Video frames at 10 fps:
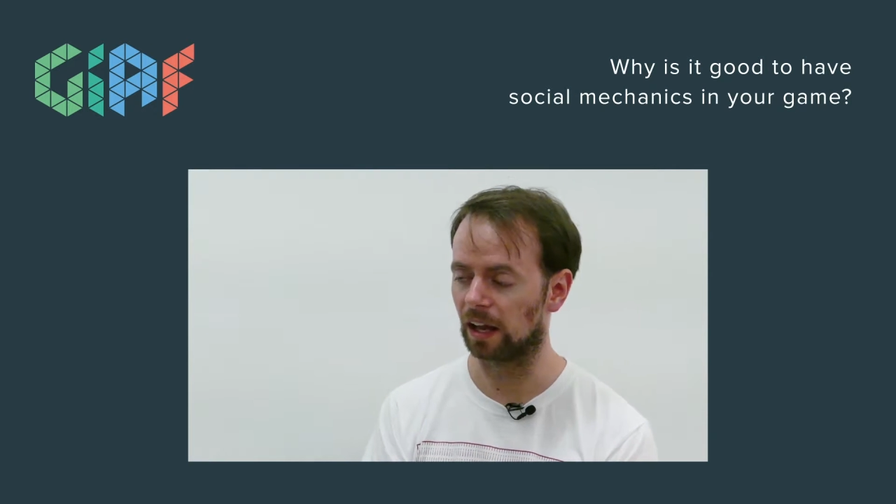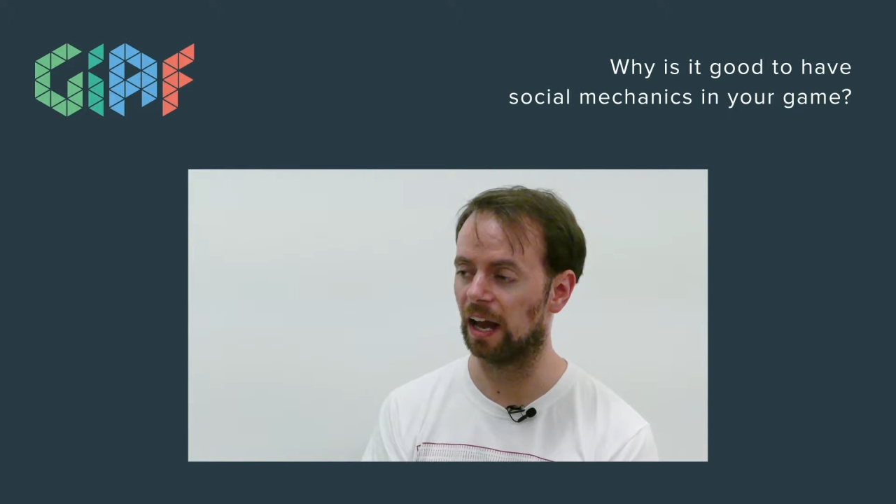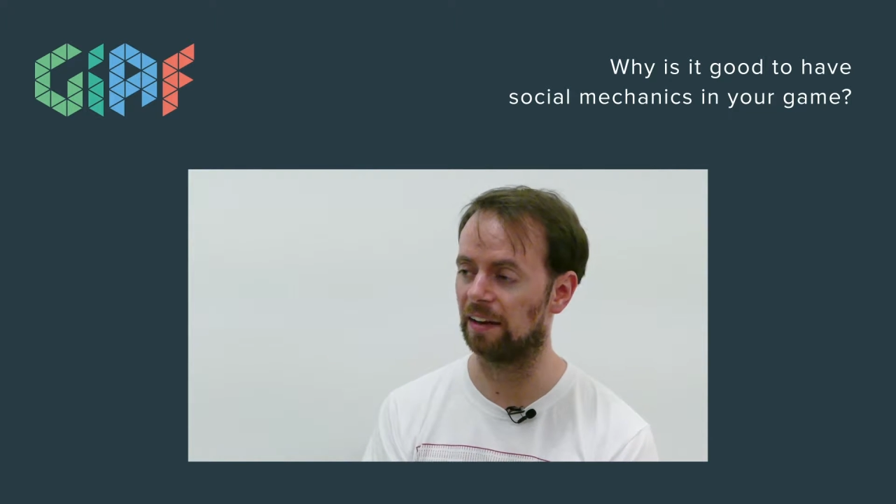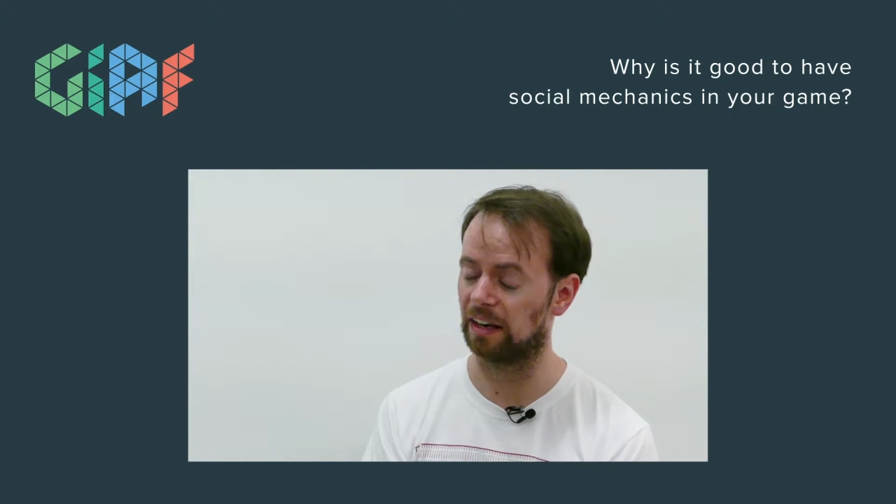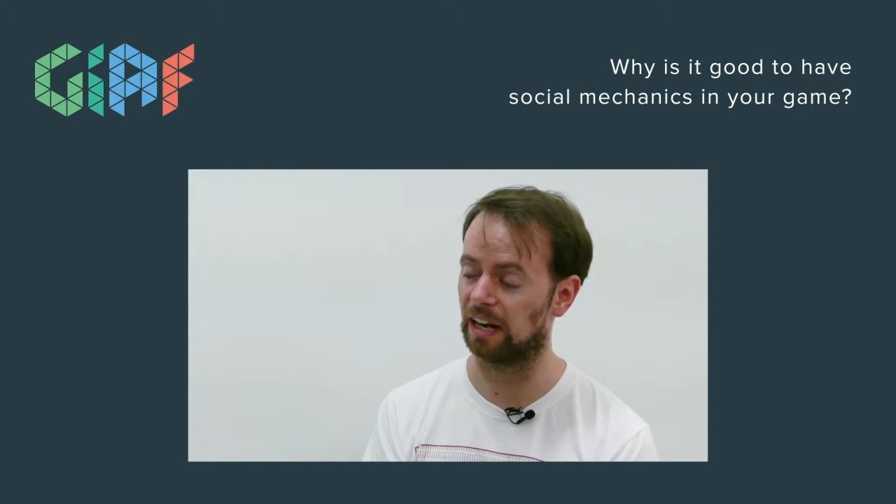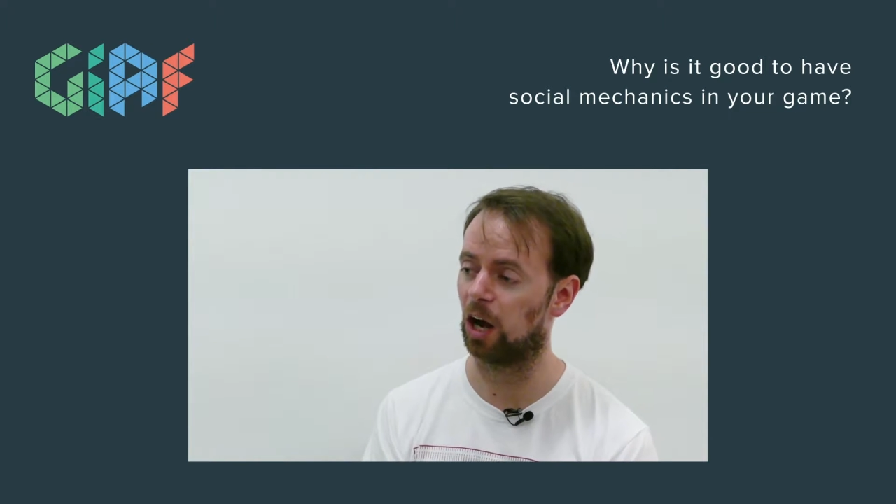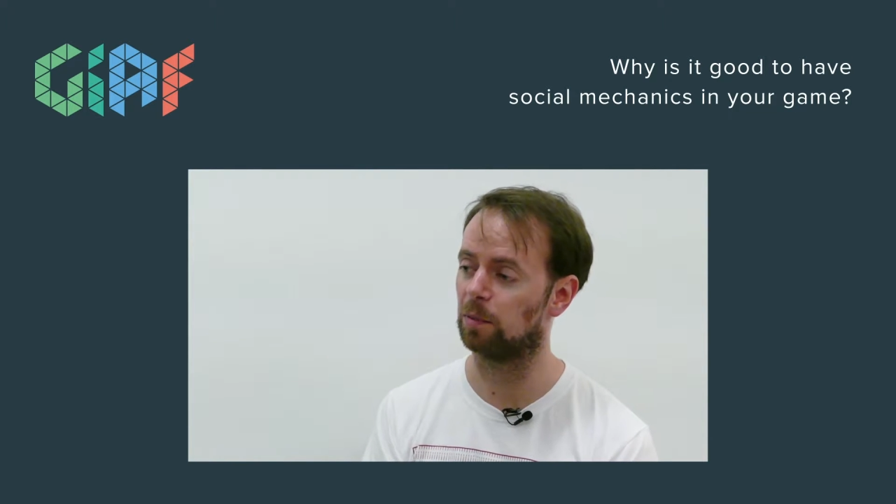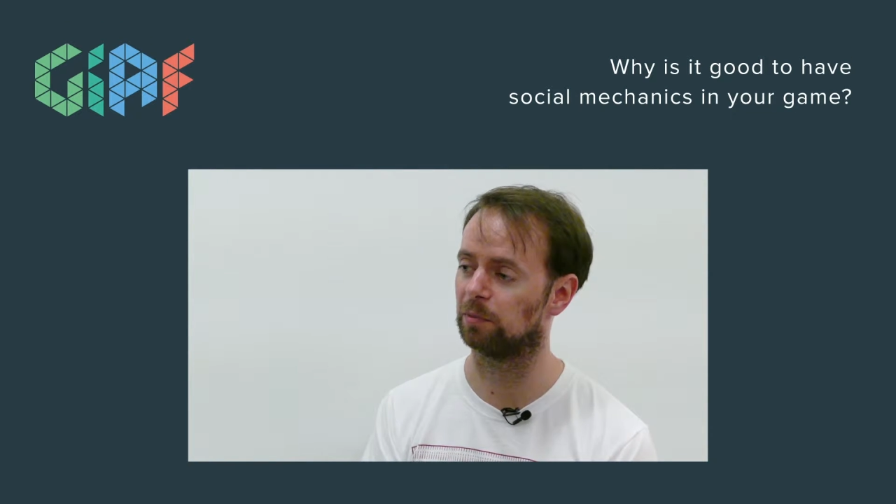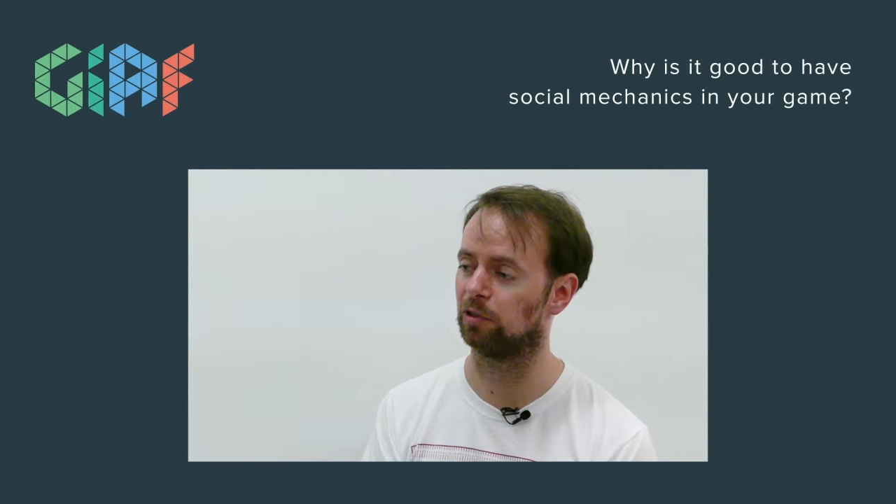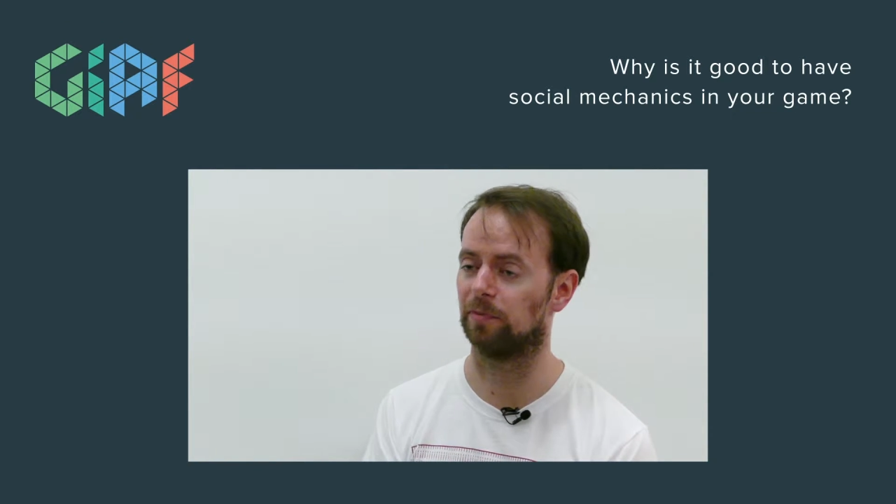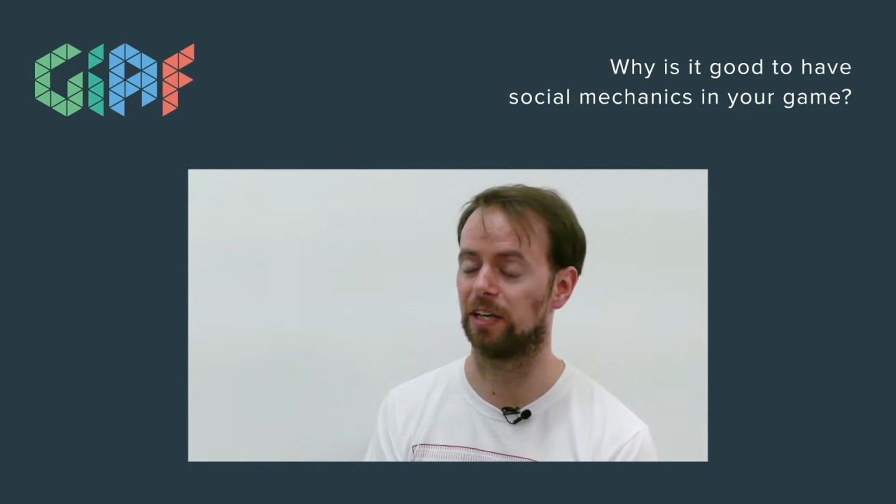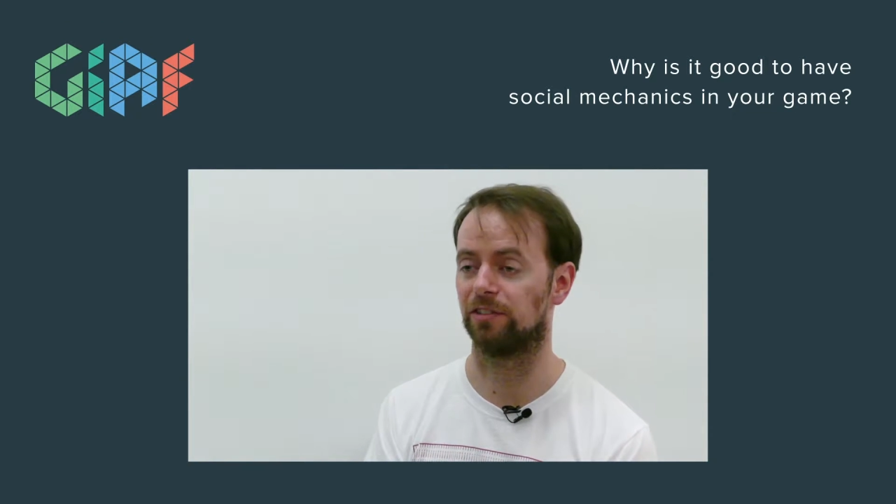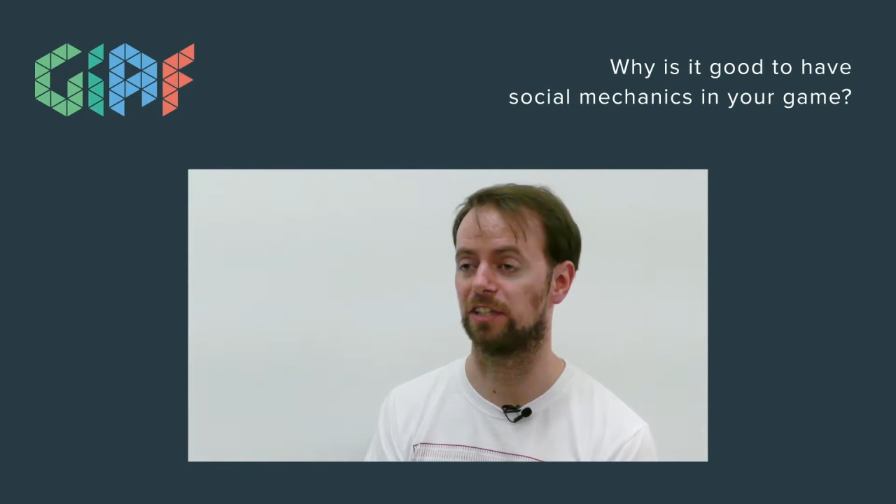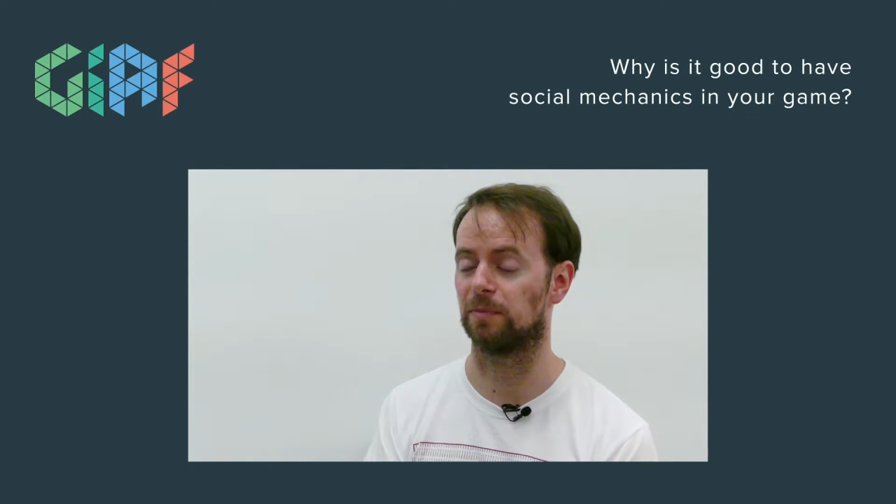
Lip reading: And then it helps improve metrics